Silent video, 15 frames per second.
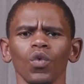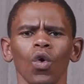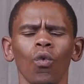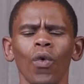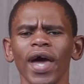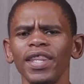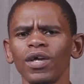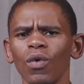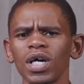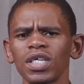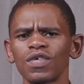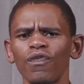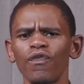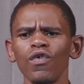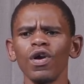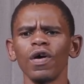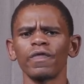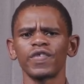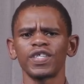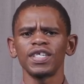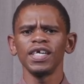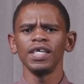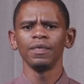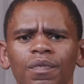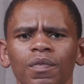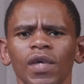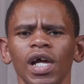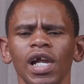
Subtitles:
where there was full of sin